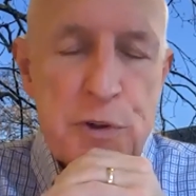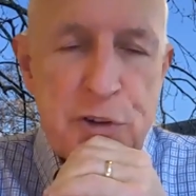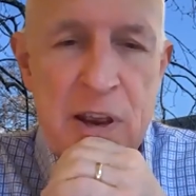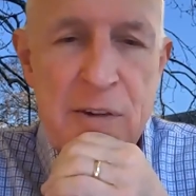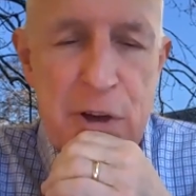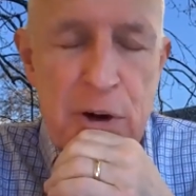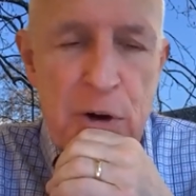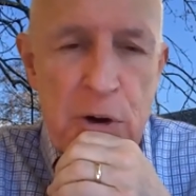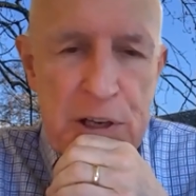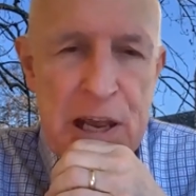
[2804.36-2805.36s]
was
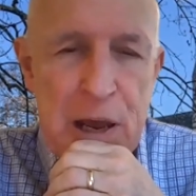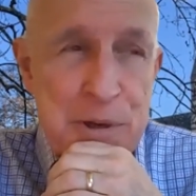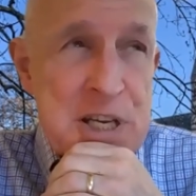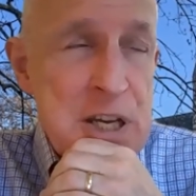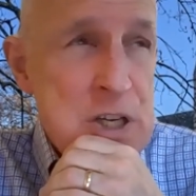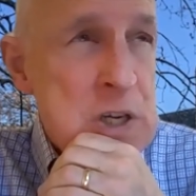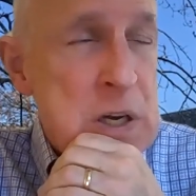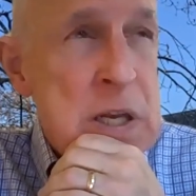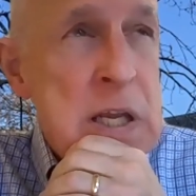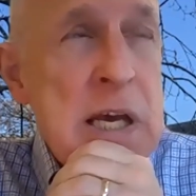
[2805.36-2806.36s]
heavier on
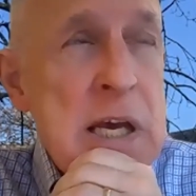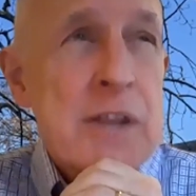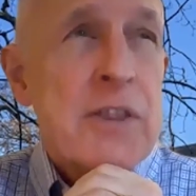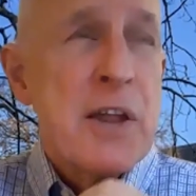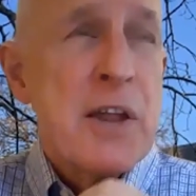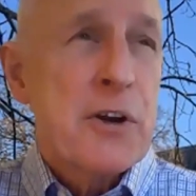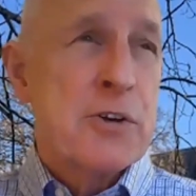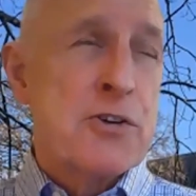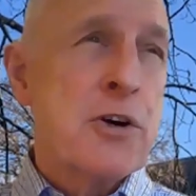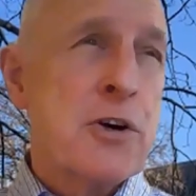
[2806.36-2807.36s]
capitation than the
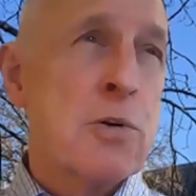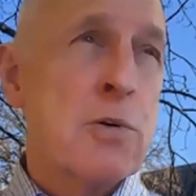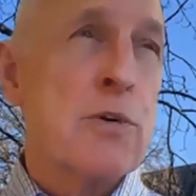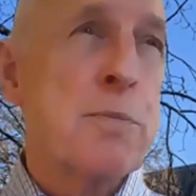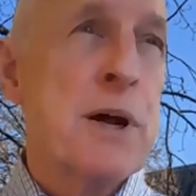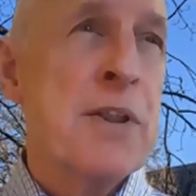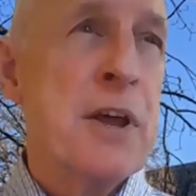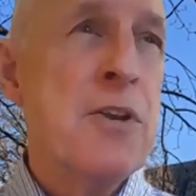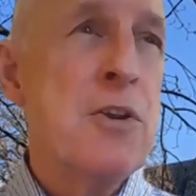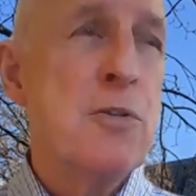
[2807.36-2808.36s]
control group, and
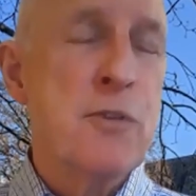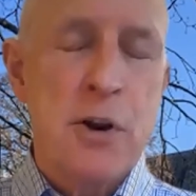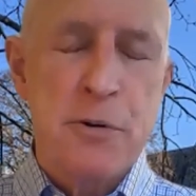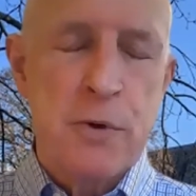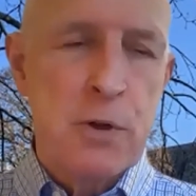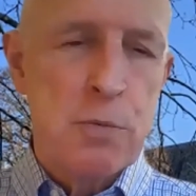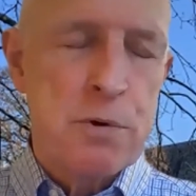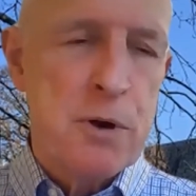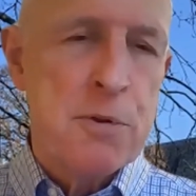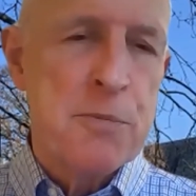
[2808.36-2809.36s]
then you've got a real
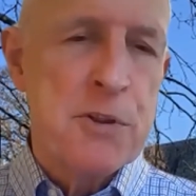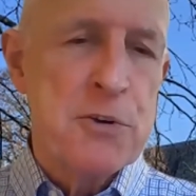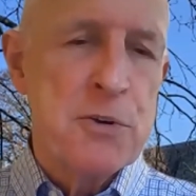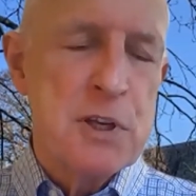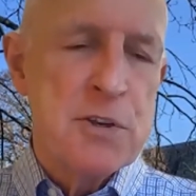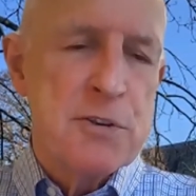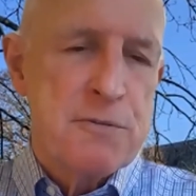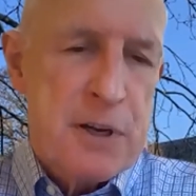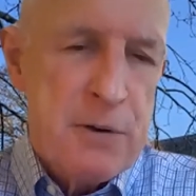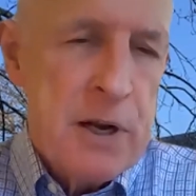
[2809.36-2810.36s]
problem that you need to
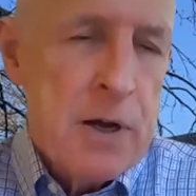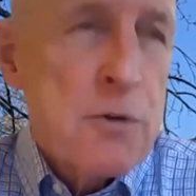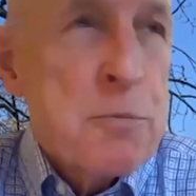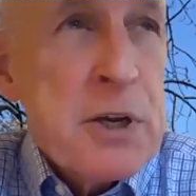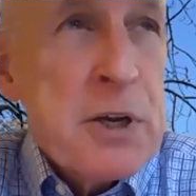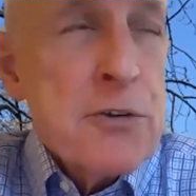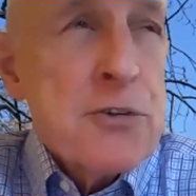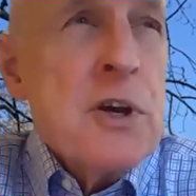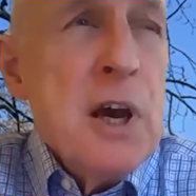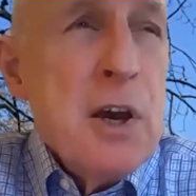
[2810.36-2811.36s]
figure out,
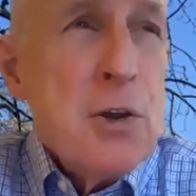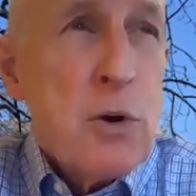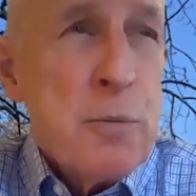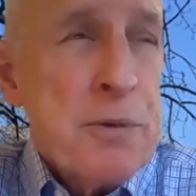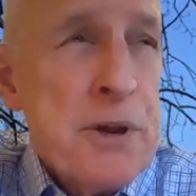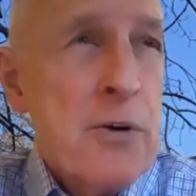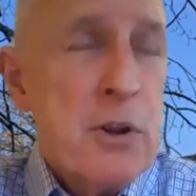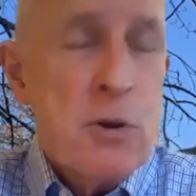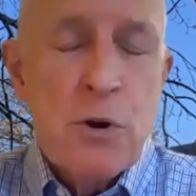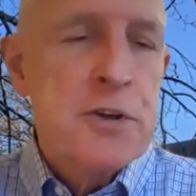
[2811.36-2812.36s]
because
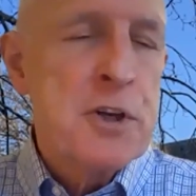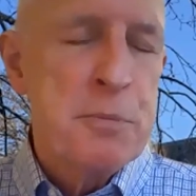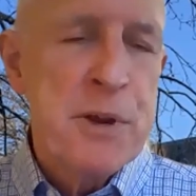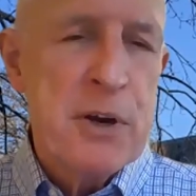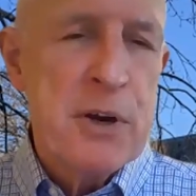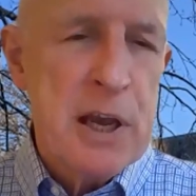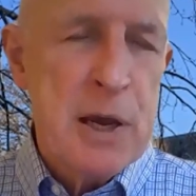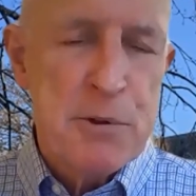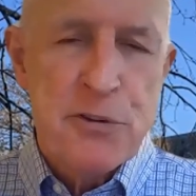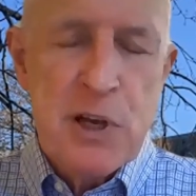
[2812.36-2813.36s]
you're not comparing
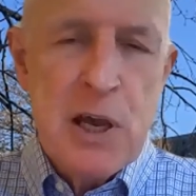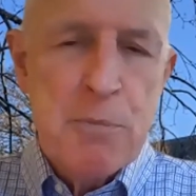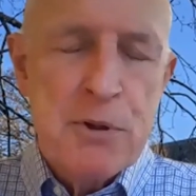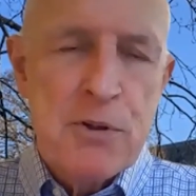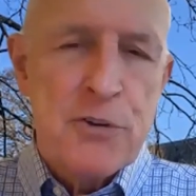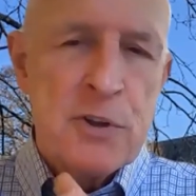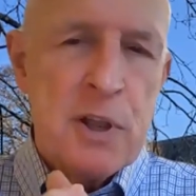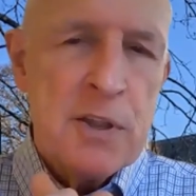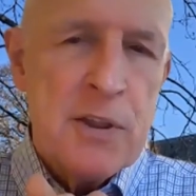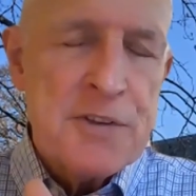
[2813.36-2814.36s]
apples to apples,
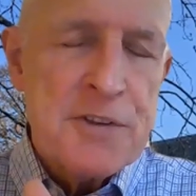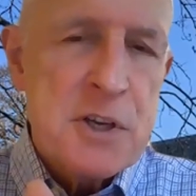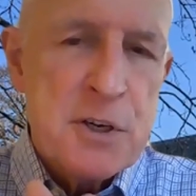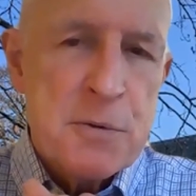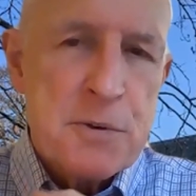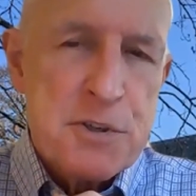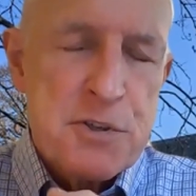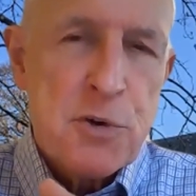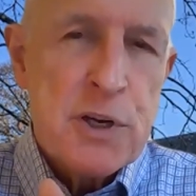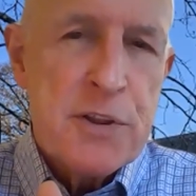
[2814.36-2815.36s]
and that's going to destroy